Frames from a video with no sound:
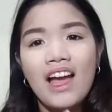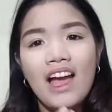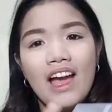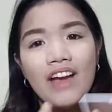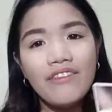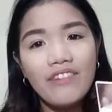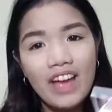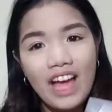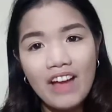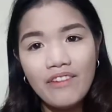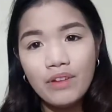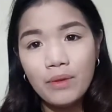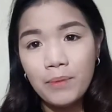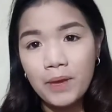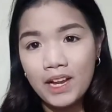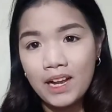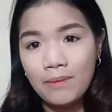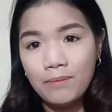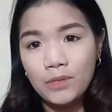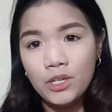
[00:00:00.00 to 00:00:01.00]
if I have a
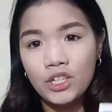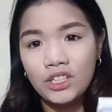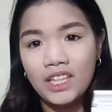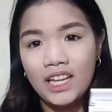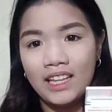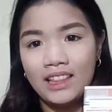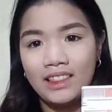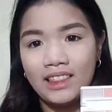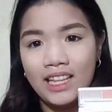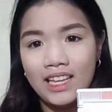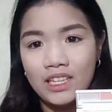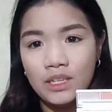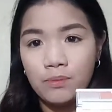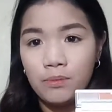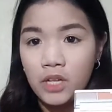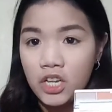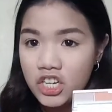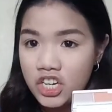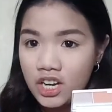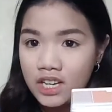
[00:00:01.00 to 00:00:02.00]
makeup look that this
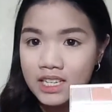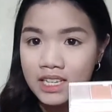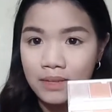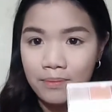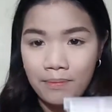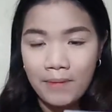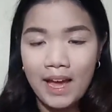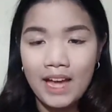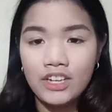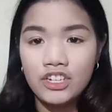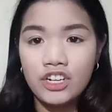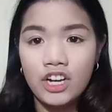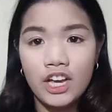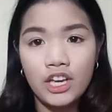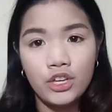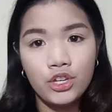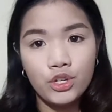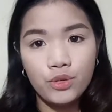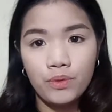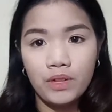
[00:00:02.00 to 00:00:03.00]
blush doesn't match, I
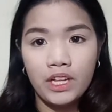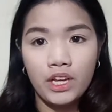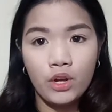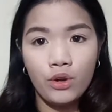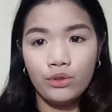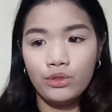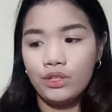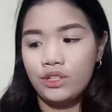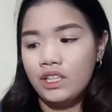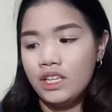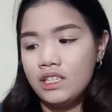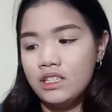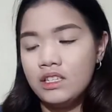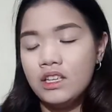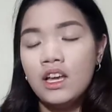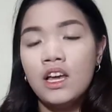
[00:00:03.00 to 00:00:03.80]
usually go to this